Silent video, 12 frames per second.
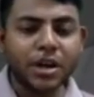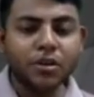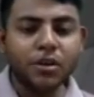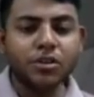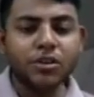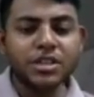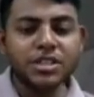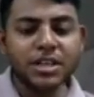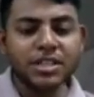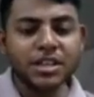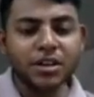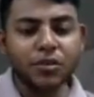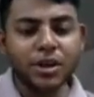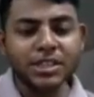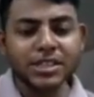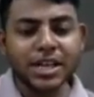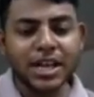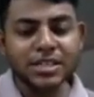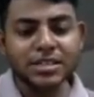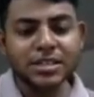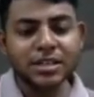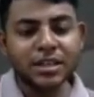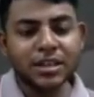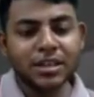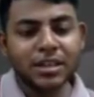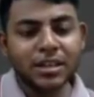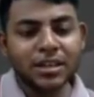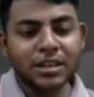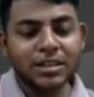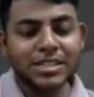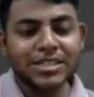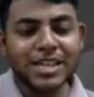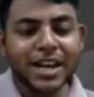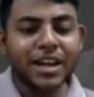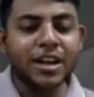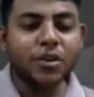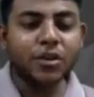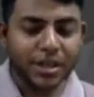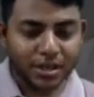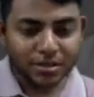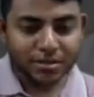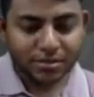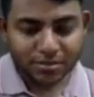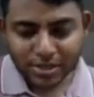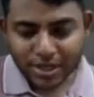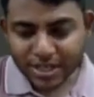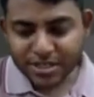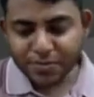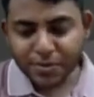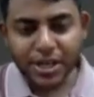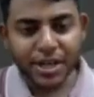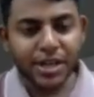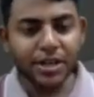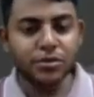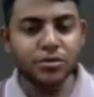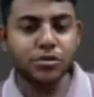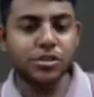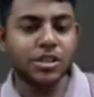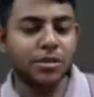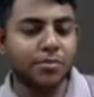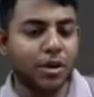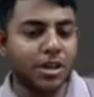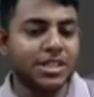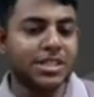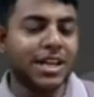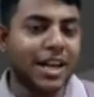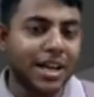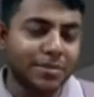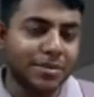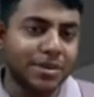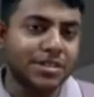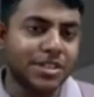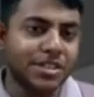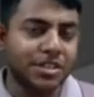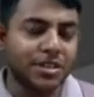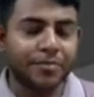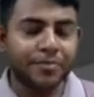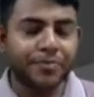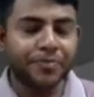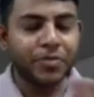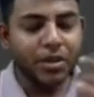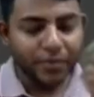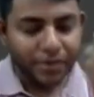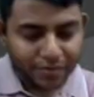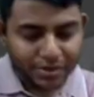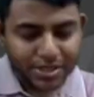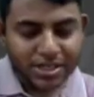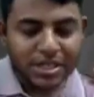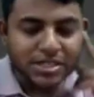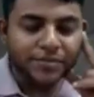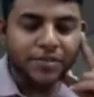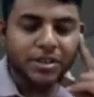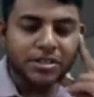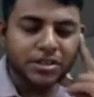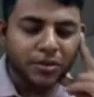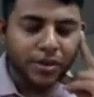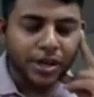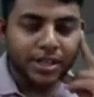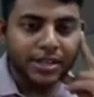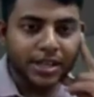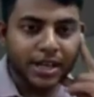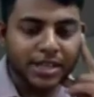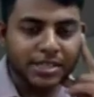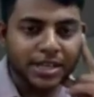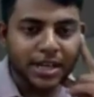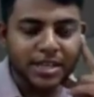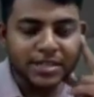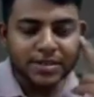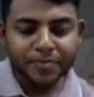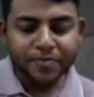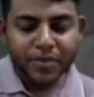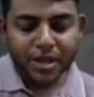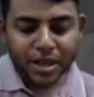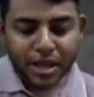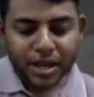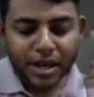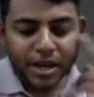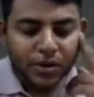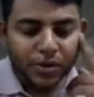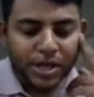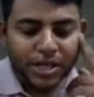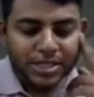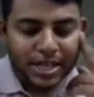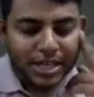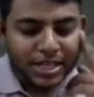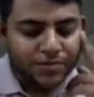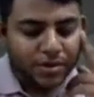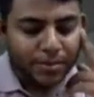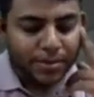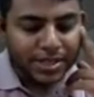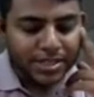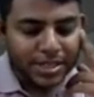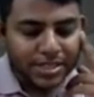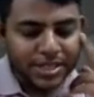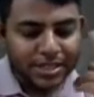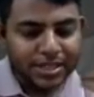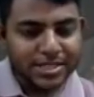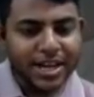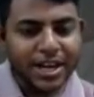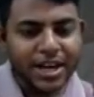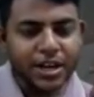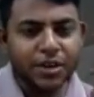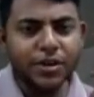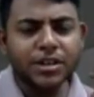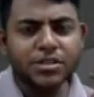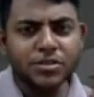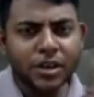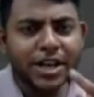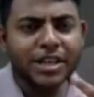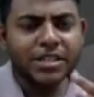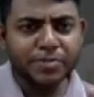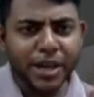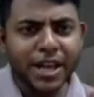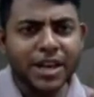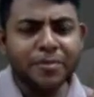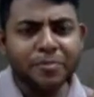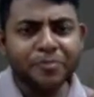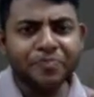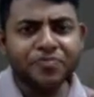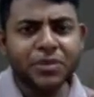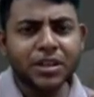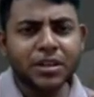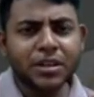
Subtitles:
But we are going to discuss in today's class the second unit, that is pertaining to social policy and administration. We have discussed the first unit in the last class. In today's class, we will be discussing the second unit. So let us begin.